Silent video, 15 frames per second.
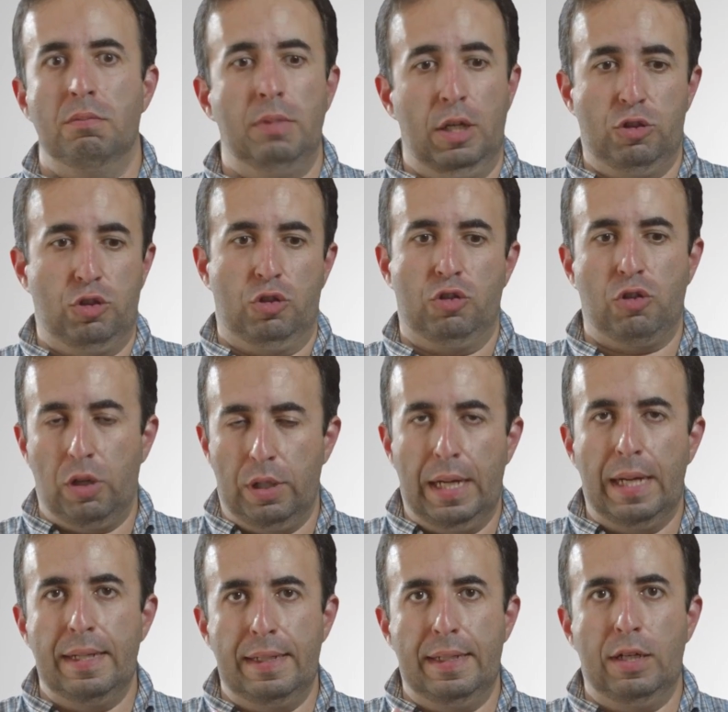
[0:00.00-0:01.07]
and just start
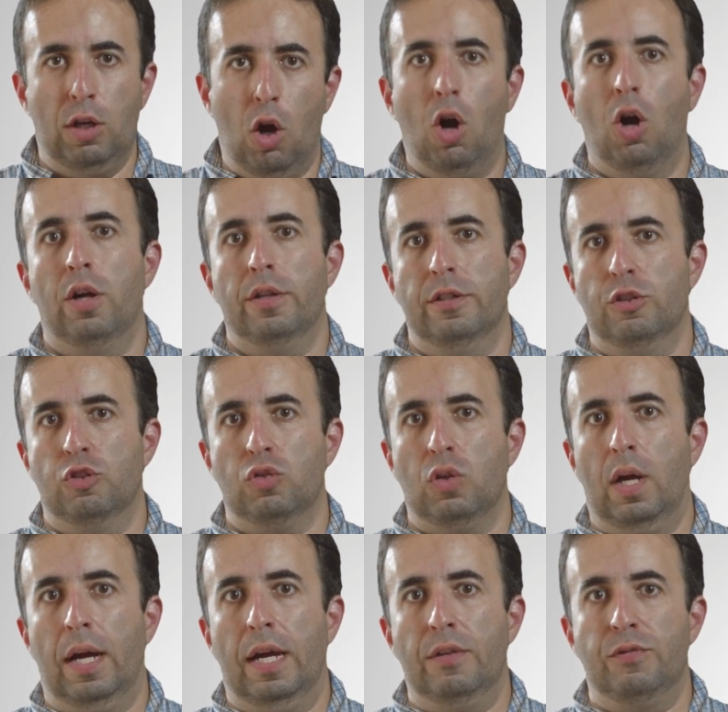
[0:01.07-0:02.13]
editing on the
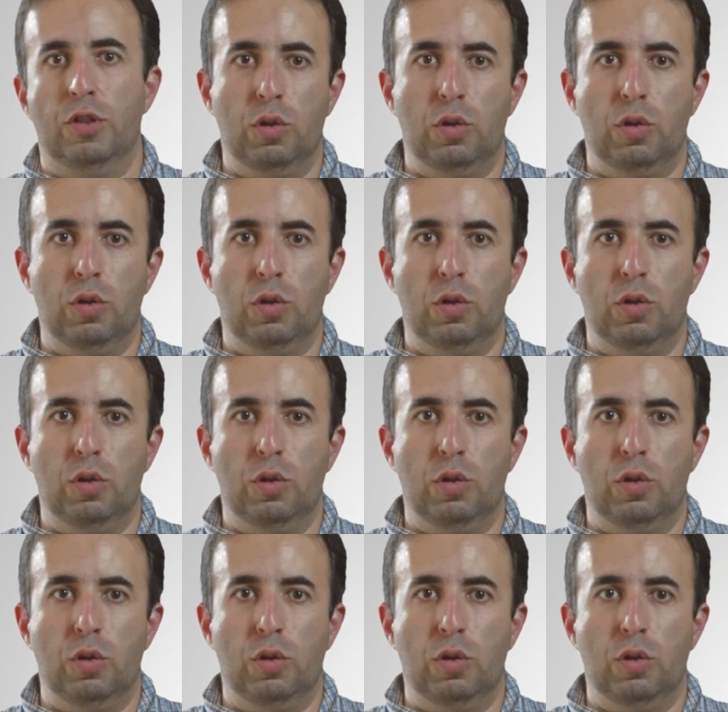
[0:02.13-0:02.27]
drive.